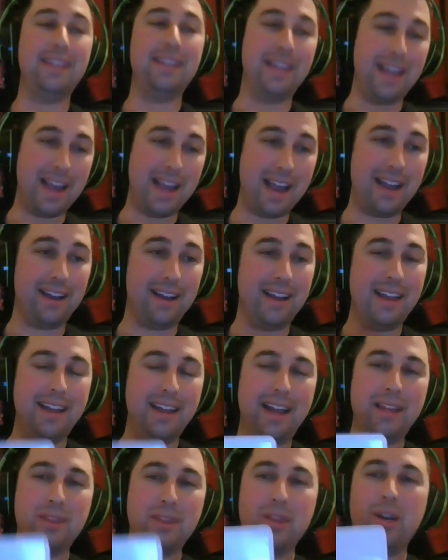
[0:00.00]
Yeah,
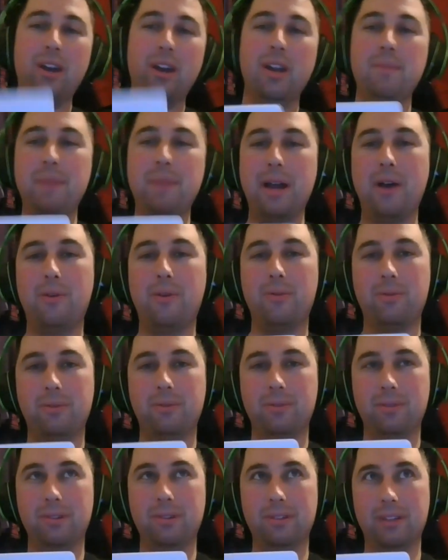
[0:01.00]
and I thought about
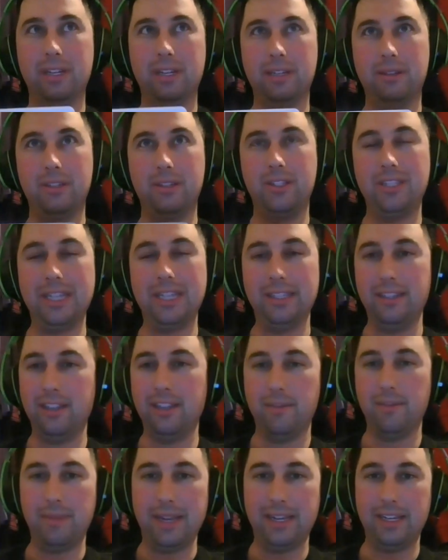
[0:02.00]
like
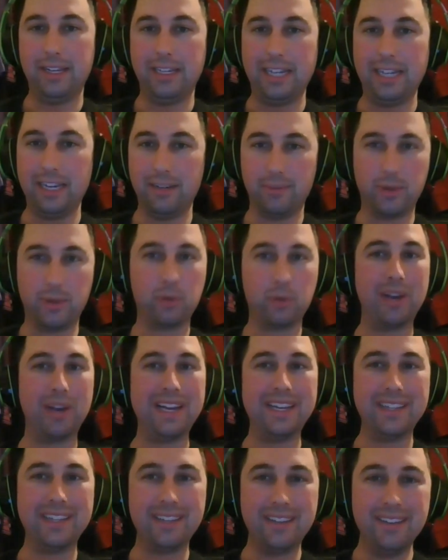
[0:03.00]
sending them in and getting them
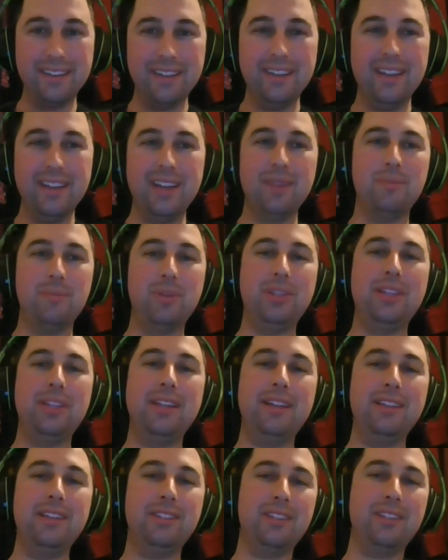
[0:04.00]
graded, but
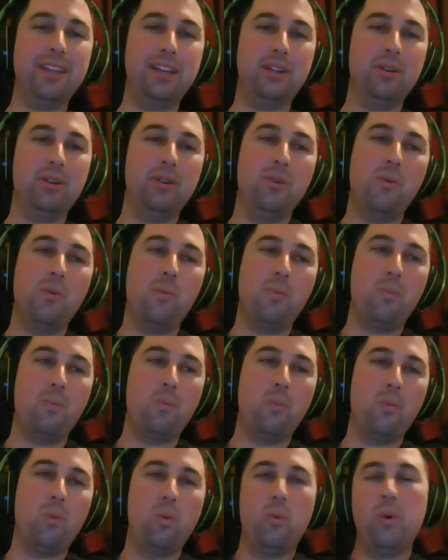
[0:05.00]
then it's like,
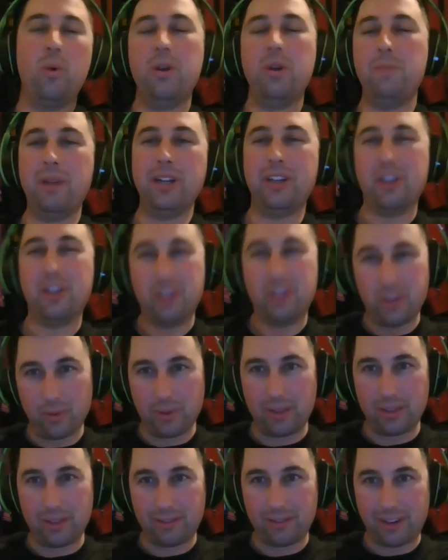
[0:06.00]
what am I going to do
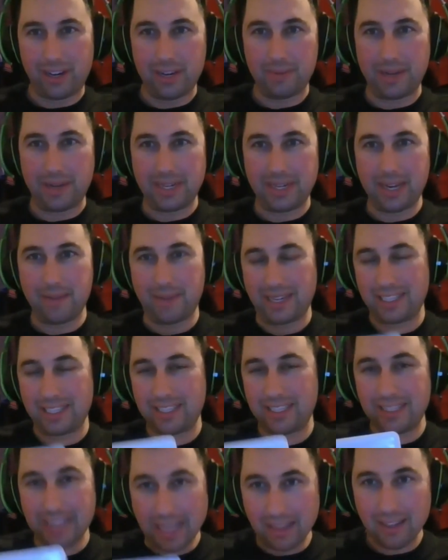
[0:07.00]
with it, right? Am I
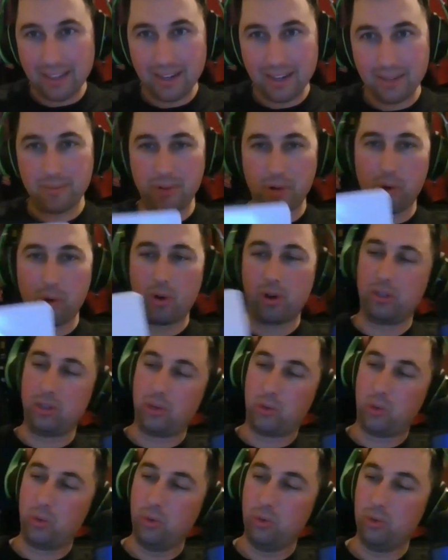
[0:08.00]
selling them, or
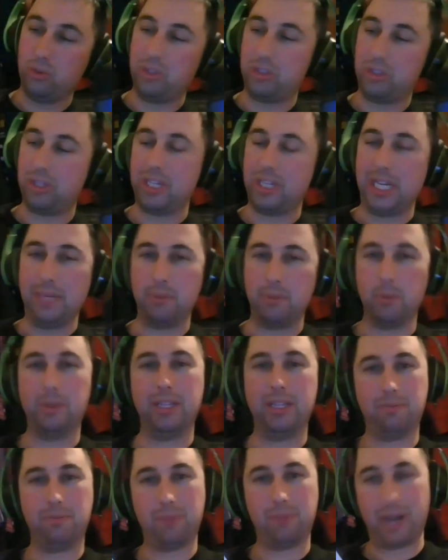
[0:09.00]
is it cool just to keep them in
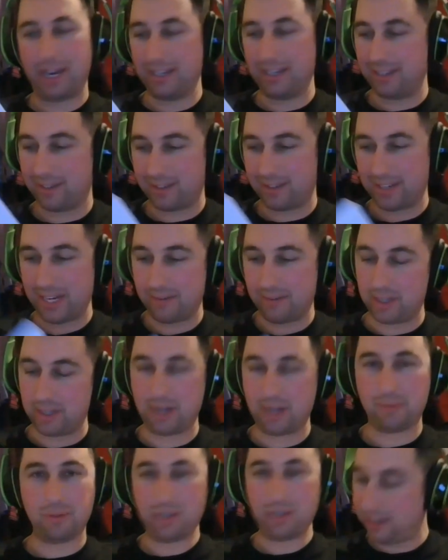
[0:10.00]
this binder and every
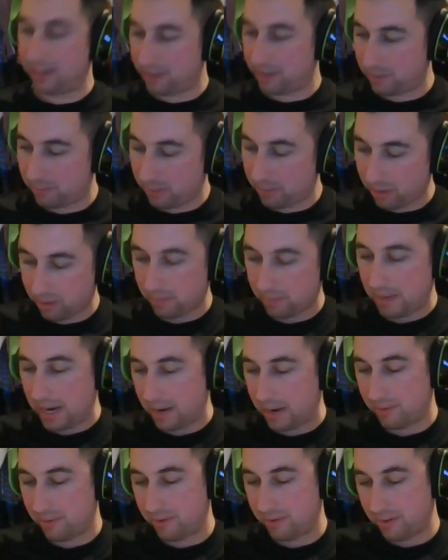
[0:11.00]
couple of years pull them
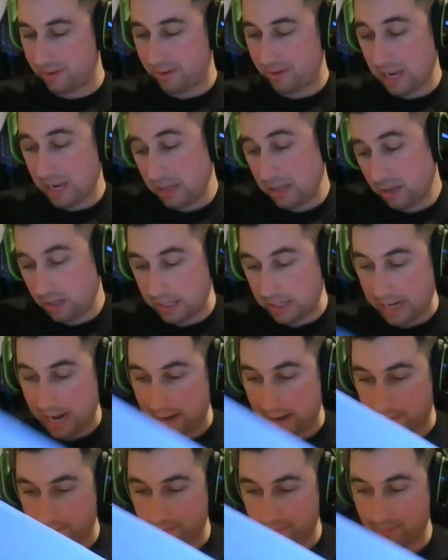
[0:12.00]
out and look
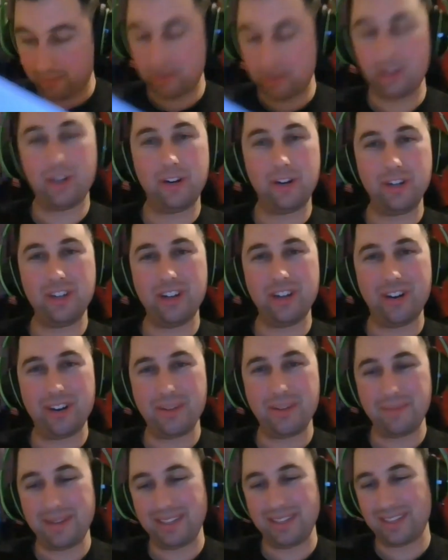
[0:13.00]
at them? You know
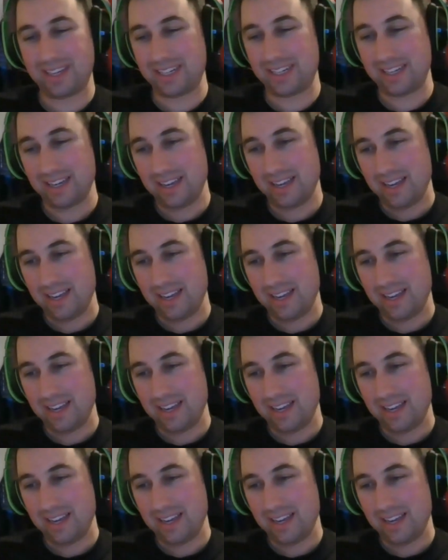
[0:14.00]
what I mean? Like,